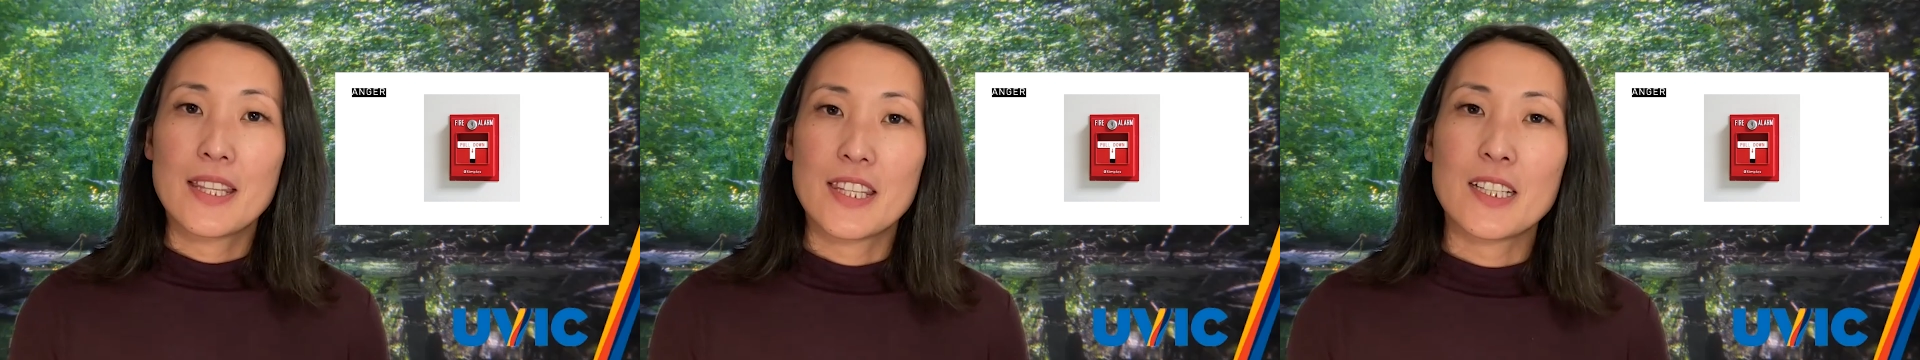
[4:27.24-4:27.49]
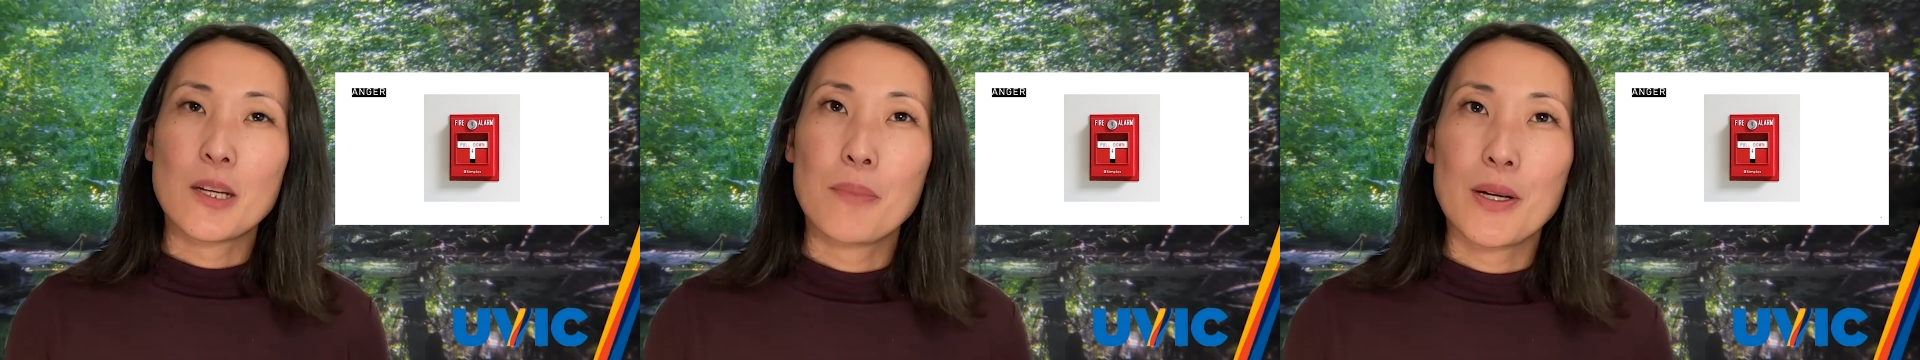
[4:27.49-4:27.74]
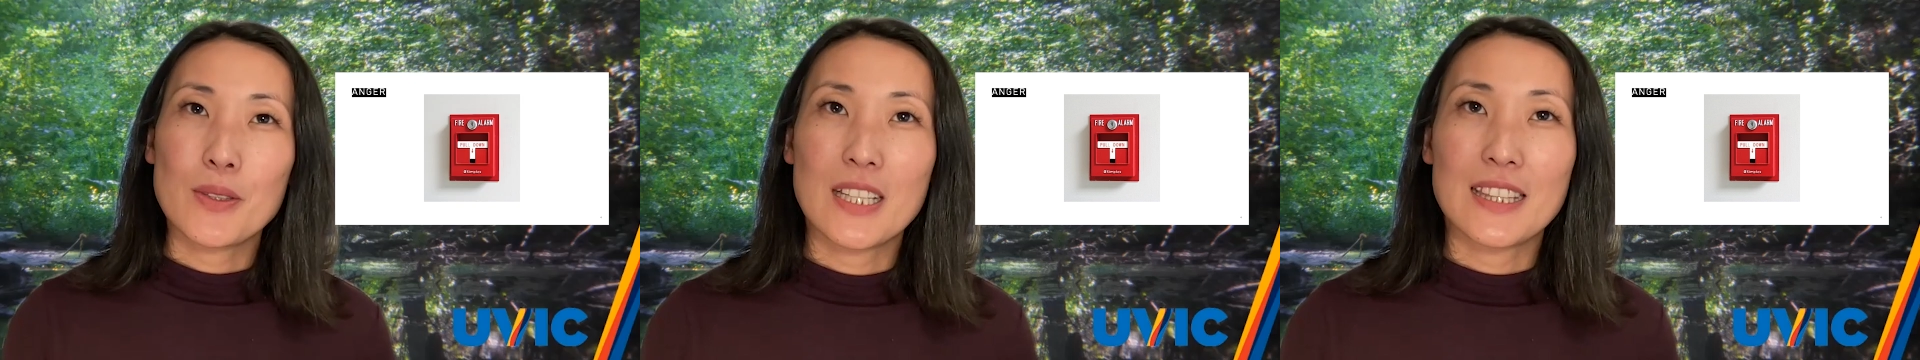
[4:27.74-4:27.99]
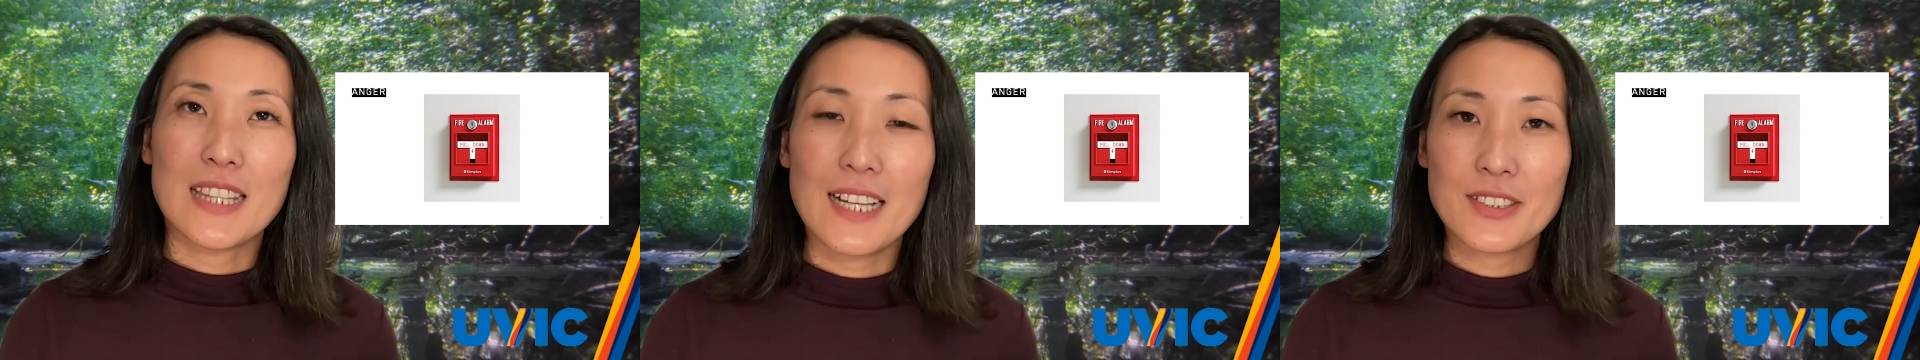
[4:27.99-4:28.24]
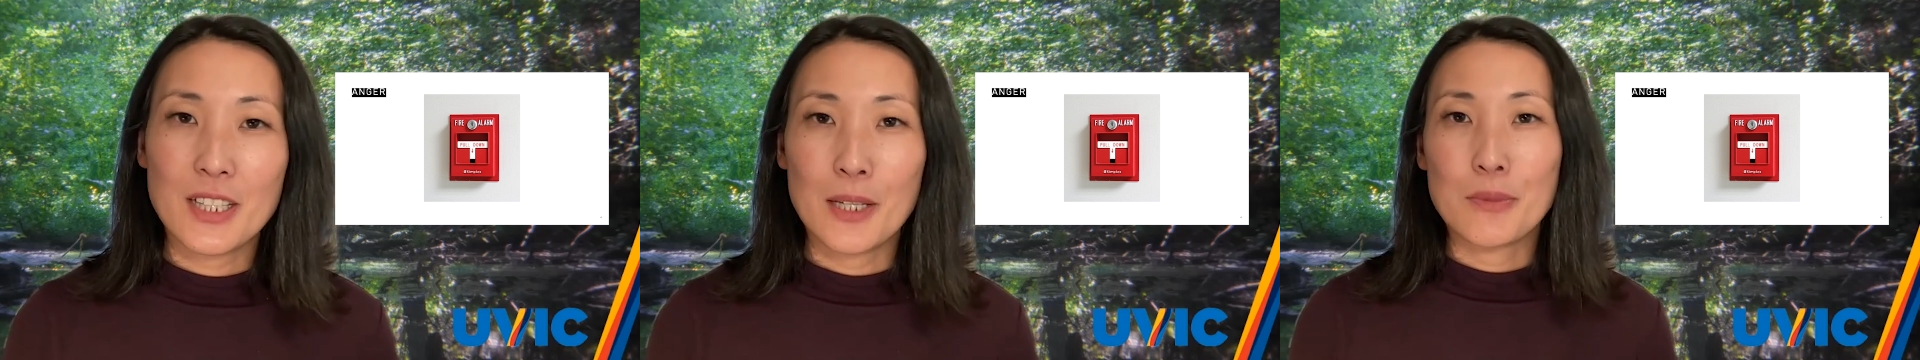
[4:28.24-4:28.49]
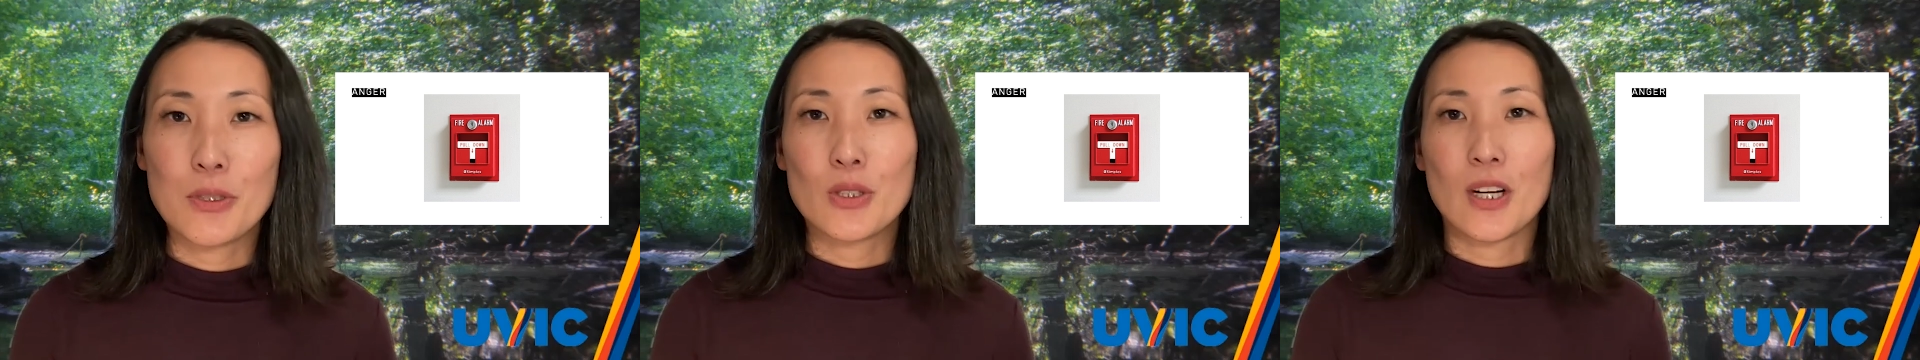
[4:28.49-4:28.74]
Think about the last
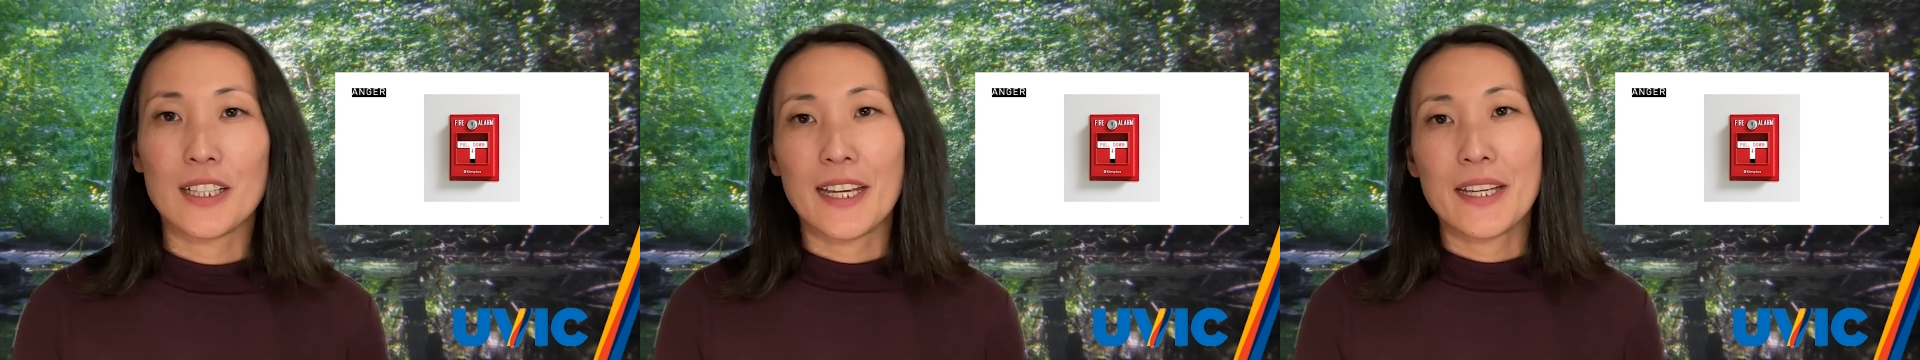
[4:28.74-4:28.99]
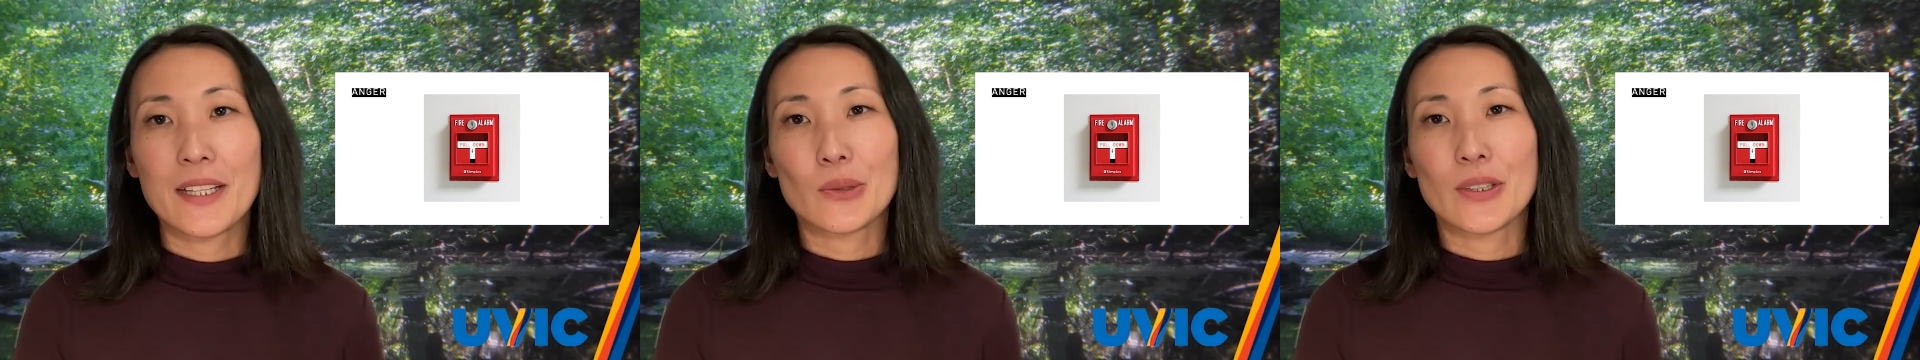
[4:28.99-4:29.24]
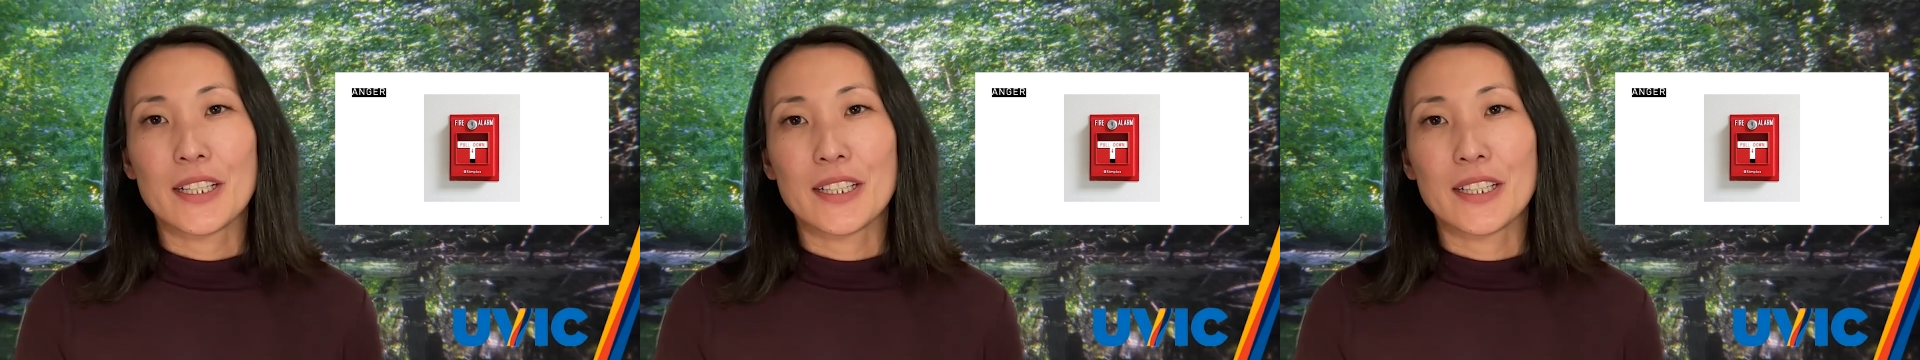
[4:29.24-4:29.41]
time you got angry